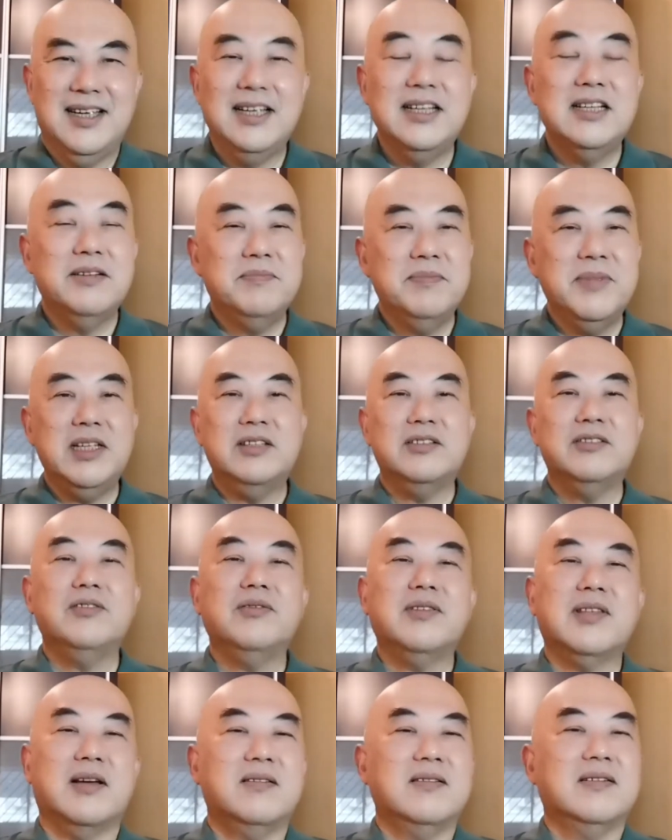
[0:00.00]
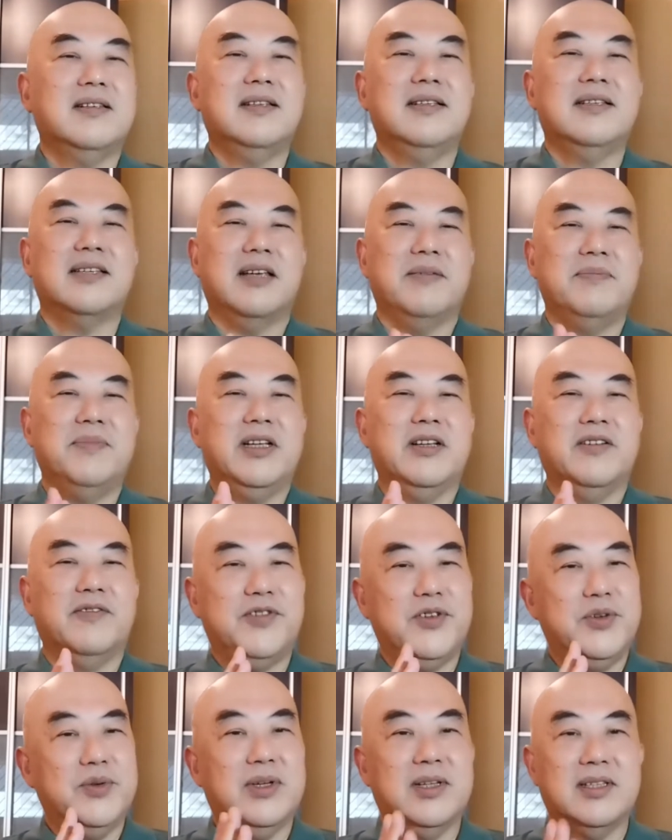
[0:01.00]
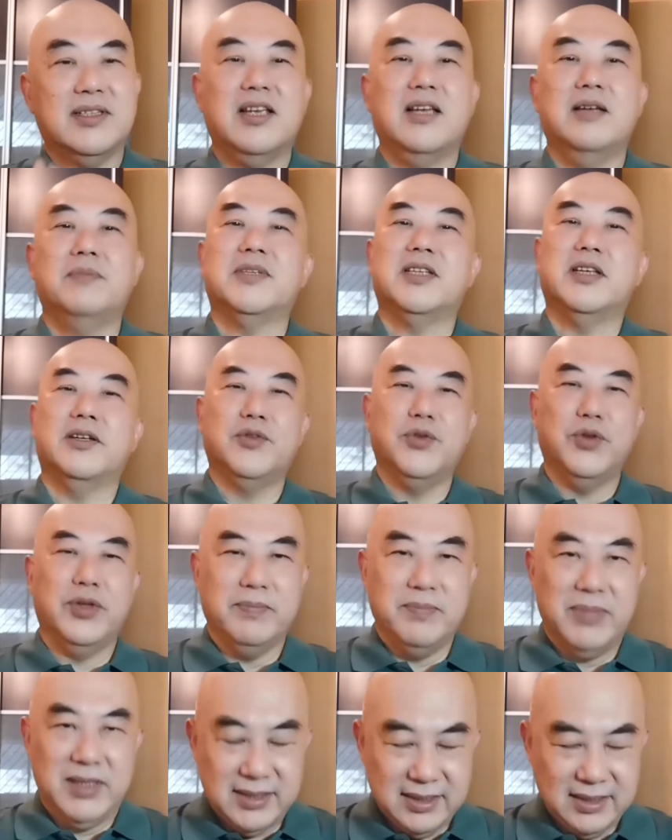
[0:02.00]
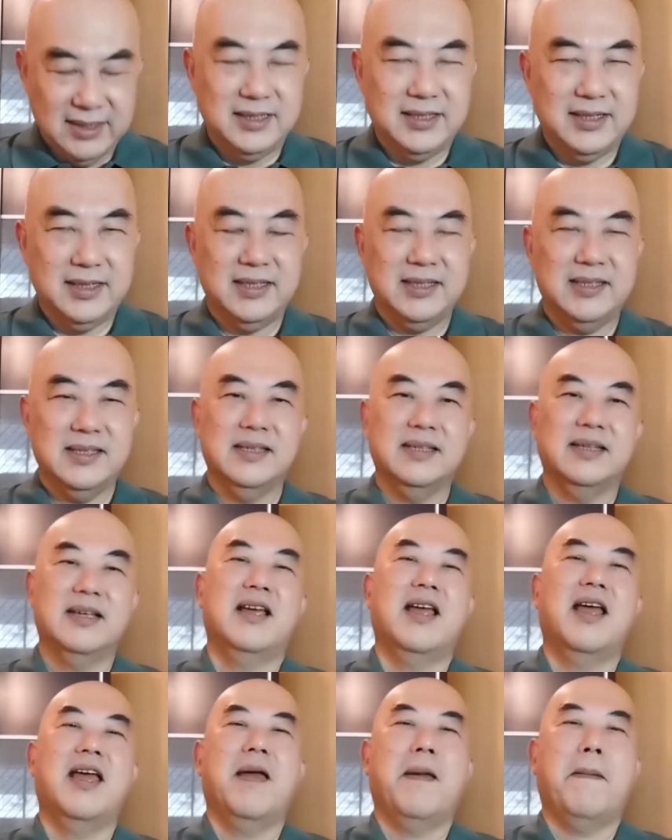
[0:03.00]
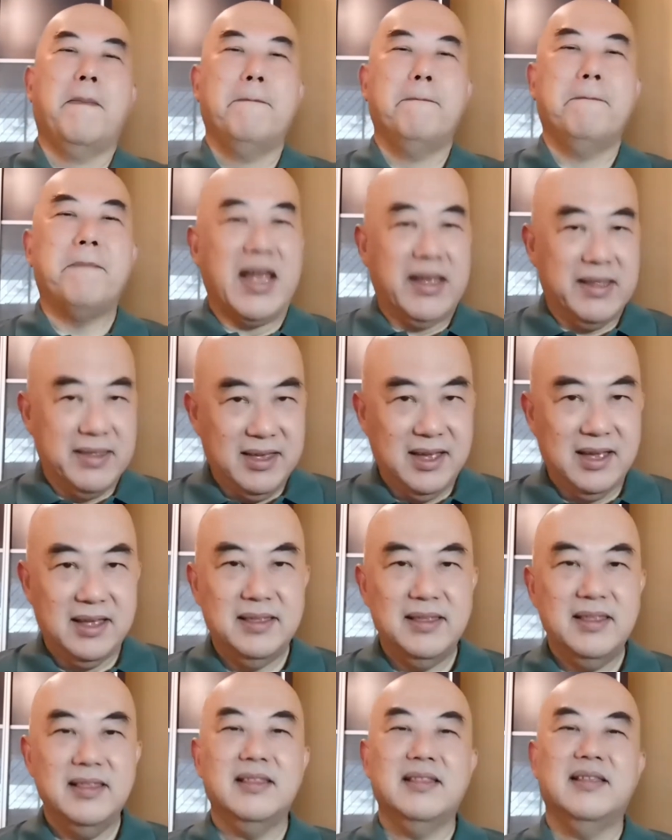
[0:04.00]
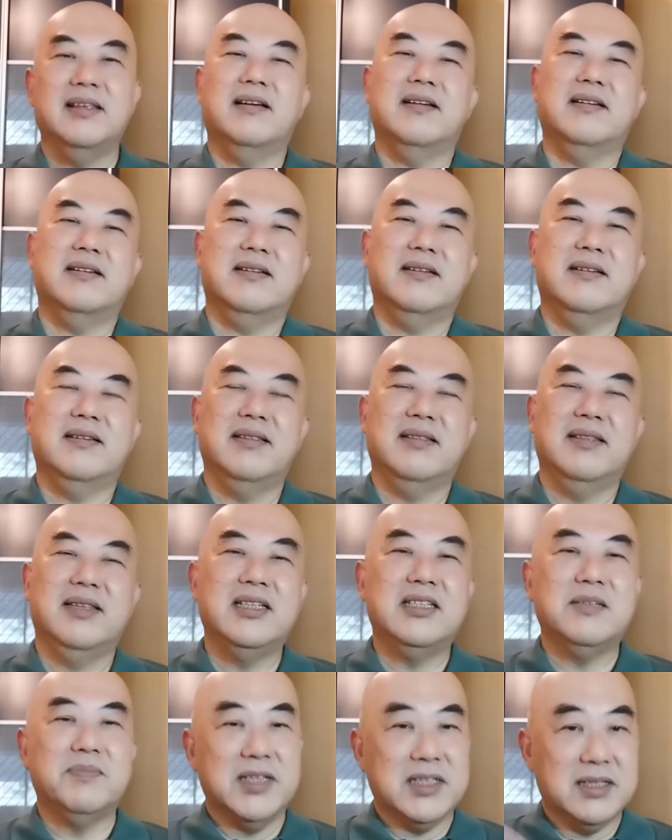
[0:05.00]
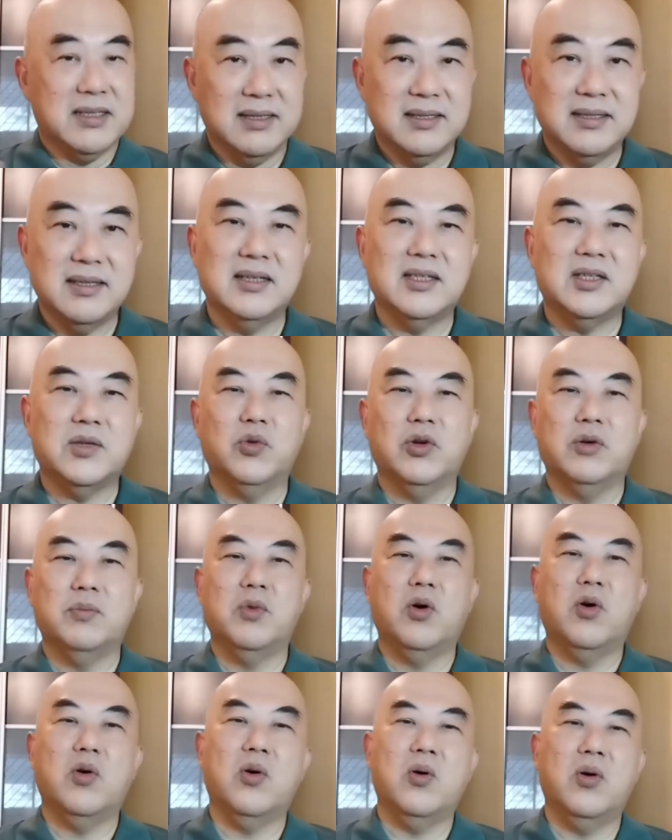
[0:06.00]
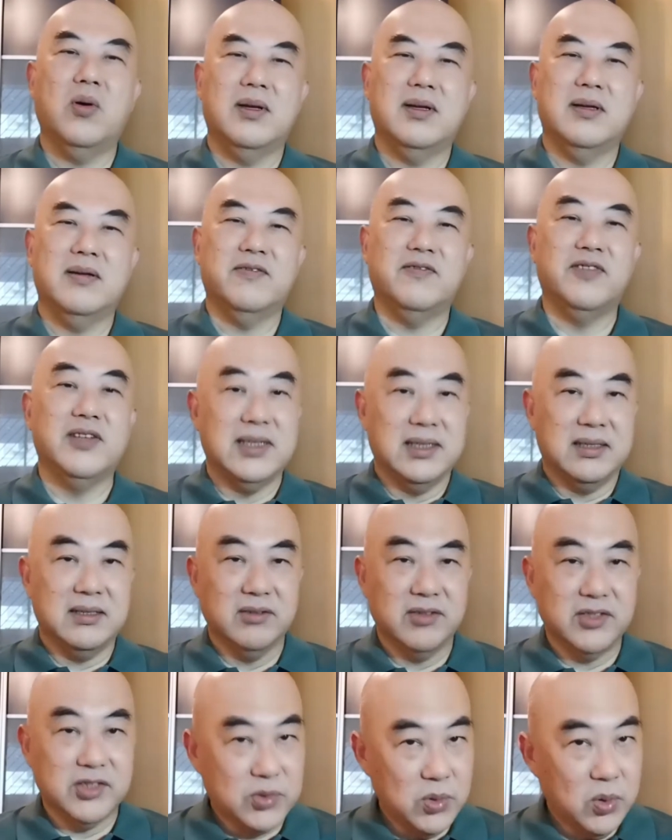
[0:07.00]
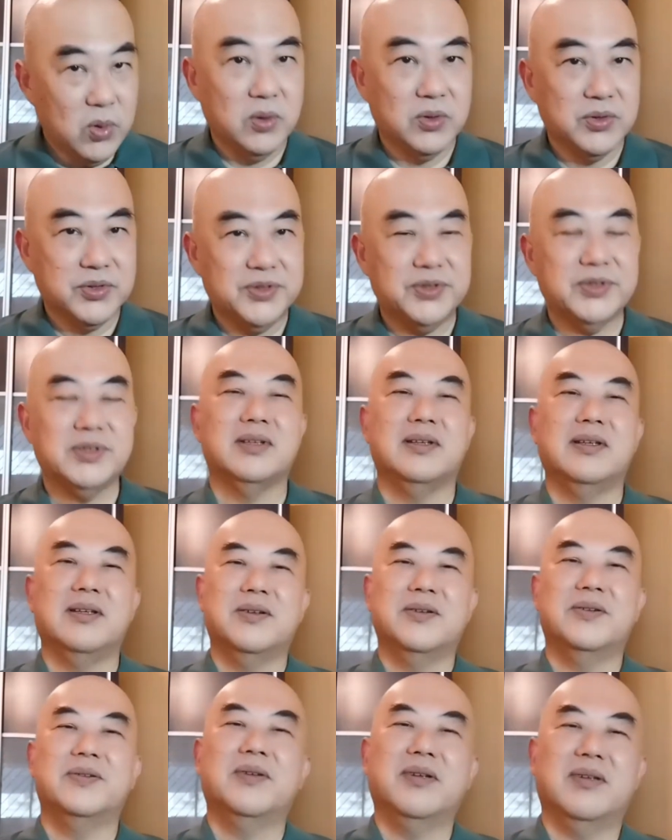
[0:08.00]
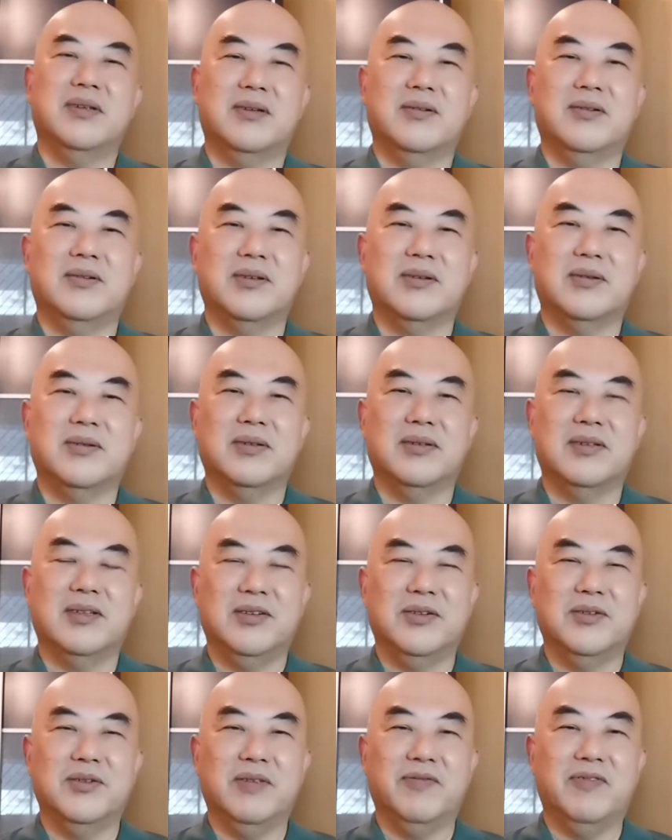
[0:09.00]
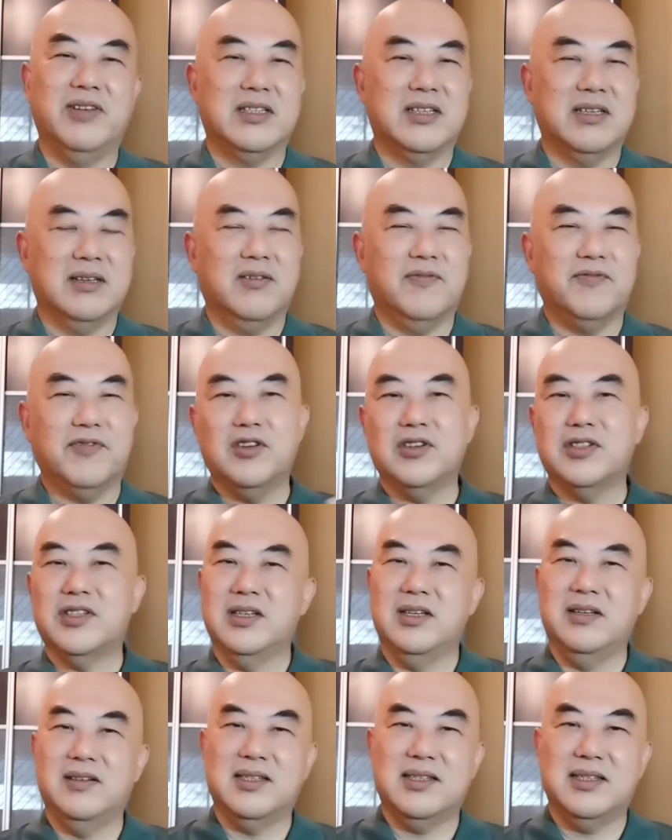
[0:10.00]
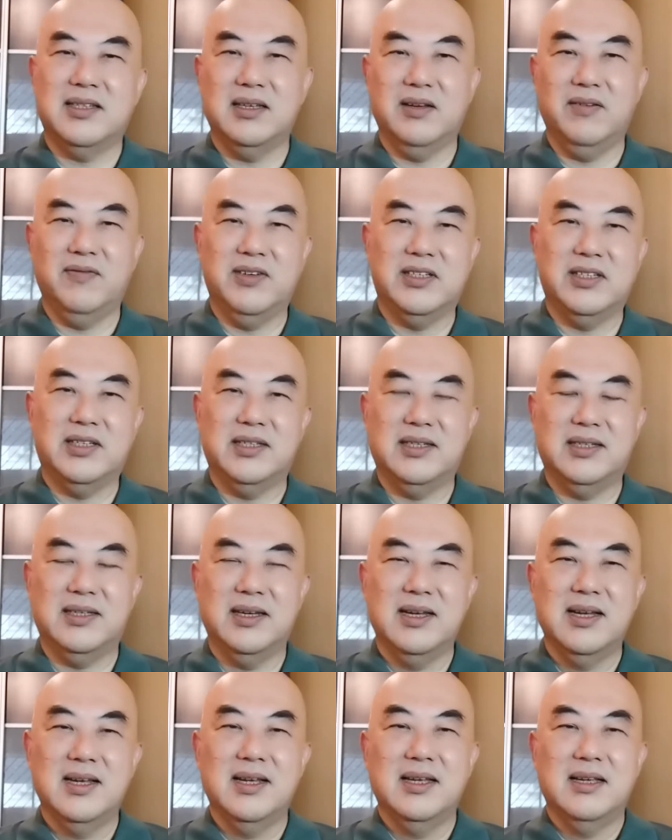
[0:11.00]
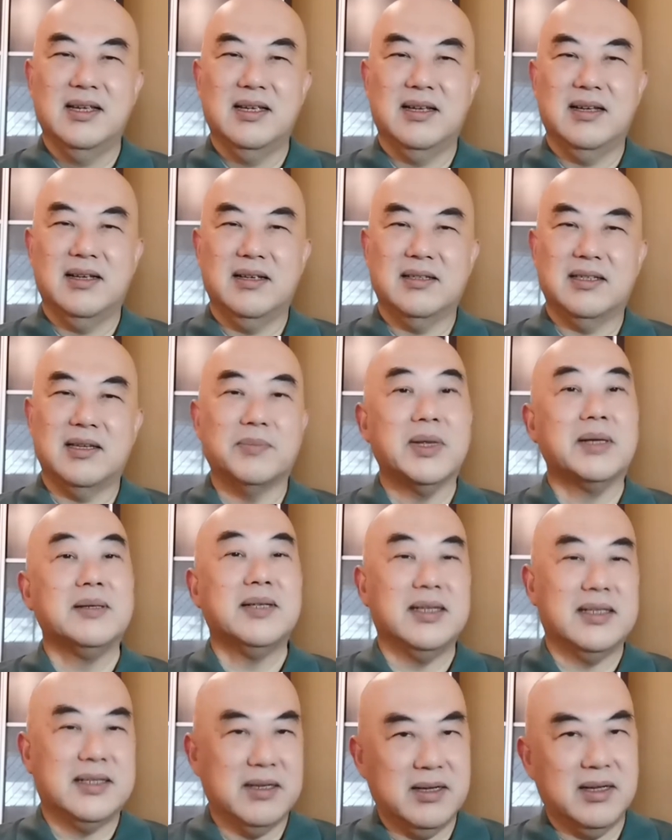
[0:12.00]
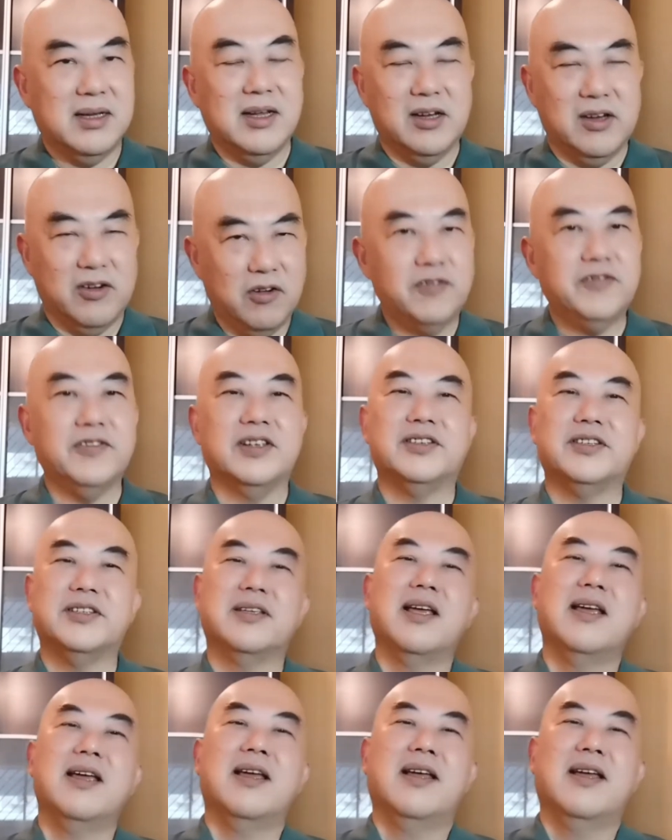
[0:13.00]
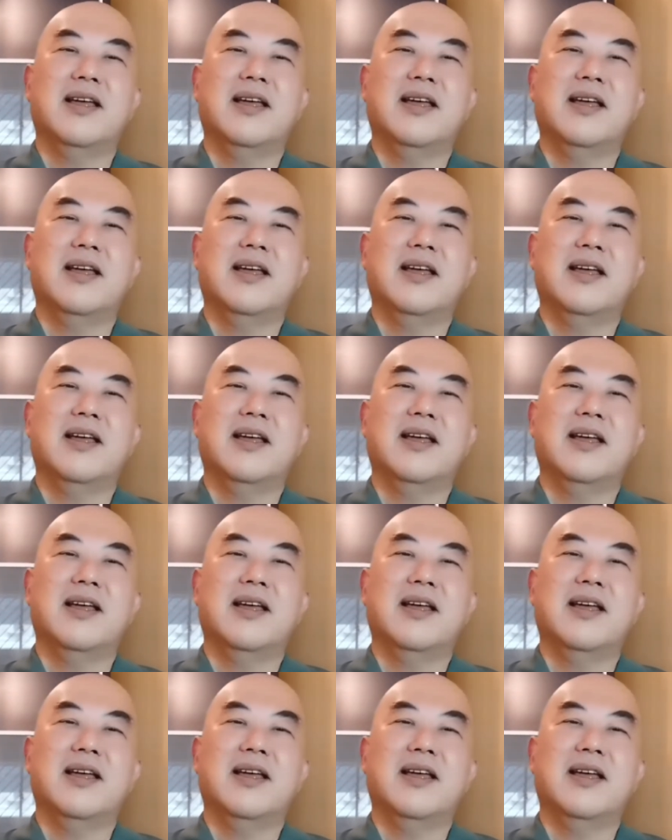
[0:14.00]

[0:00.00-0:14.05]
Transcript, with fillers: In the mid two thousands, I made a few attempts at doing business. Back then, uh, these businesses were more uh, physical stores, you know, or, you know, if it's, of course, it's, if it's, uh, sometimes it's a, an office.